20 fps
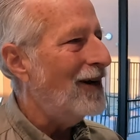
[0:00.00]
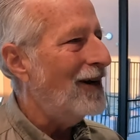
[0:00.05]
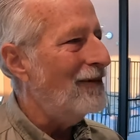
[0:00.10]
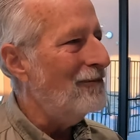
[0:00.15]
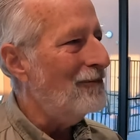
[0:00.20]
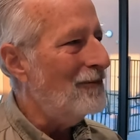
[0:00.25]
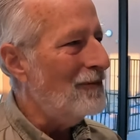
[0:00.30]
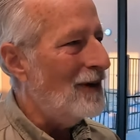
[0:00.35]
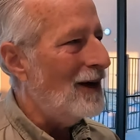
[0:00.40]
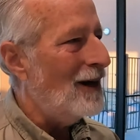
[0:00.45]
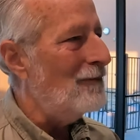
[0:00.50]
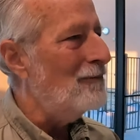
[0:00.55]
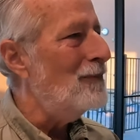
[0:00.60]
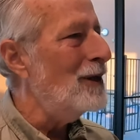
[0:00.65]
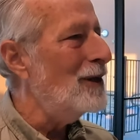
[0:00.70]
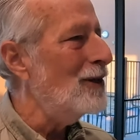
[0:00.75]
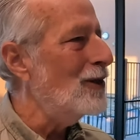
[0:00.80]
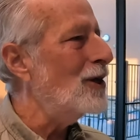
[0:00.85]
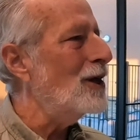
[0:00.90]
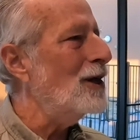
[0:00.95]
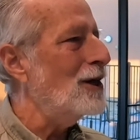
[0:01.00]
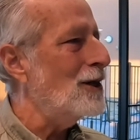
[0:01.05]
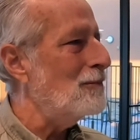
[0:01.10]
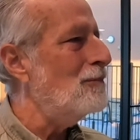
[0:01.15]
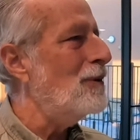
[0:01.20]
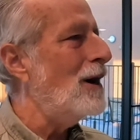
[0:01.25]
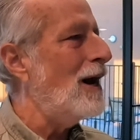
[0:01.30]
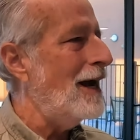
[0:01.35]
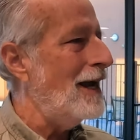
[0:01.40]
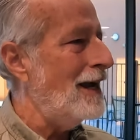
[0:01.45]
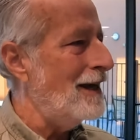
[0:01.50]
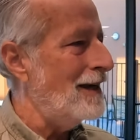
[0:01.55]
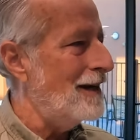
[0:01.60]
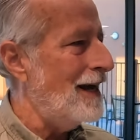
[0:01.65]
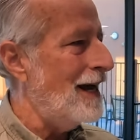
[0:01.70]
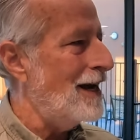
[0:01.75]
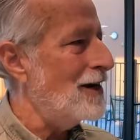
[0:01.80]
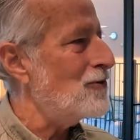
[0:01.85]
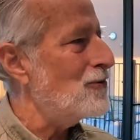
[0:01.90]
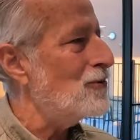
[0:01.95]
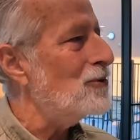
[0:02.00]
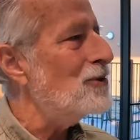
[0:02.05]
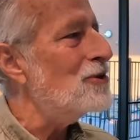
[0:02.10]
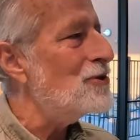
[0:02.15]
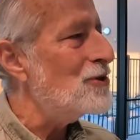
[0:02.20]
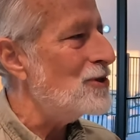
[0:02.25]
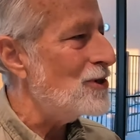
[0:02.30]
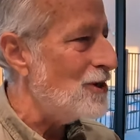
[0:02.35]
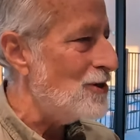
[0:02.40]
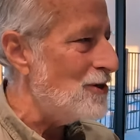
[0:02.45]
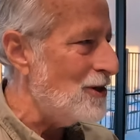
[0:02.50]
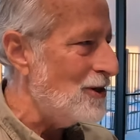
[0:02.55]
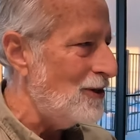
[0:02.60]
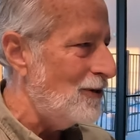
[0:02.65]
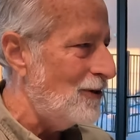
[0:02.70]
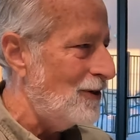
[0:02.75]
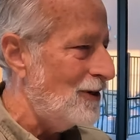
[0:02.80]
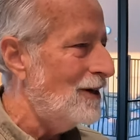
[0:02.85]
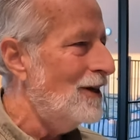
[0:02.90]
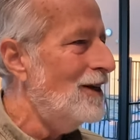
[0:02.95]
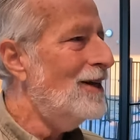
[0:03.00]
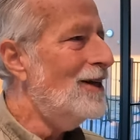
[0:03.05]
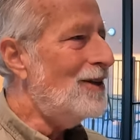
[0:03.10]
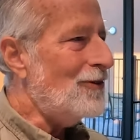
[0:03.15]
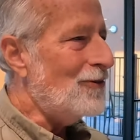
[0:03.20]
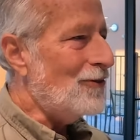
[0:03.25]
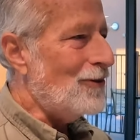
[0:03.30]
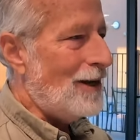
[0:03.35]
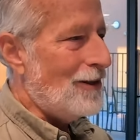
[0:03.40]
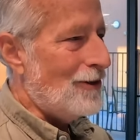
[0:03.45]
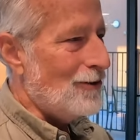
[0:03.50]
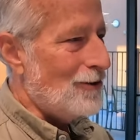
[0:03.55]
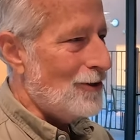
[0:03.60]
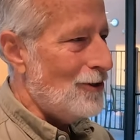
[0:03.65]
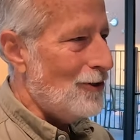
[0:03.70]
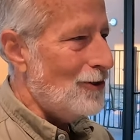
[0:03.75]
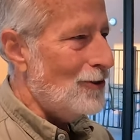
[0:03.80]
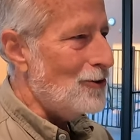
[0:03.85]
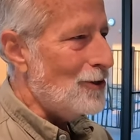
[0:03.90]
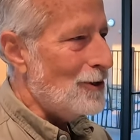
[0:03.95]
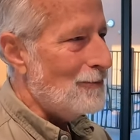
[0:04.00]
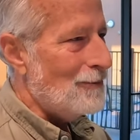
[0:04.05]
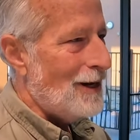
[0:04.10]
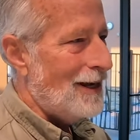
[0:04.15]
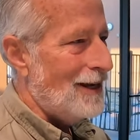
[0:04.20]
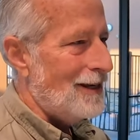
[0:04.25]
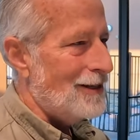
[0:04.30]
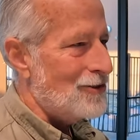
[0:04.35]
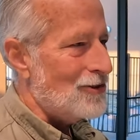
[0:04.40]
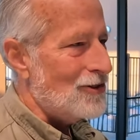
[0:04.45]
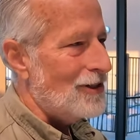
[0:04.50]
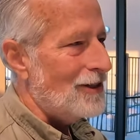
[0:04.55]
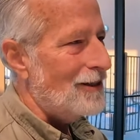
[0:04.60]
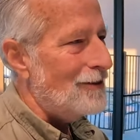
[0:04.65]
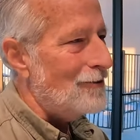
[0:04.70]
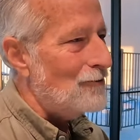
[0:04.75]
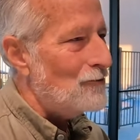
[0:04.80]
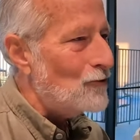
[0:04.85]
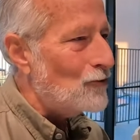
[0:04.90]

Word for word: I'm, I've been looking at buying an actual discharging unit rather than using my insulated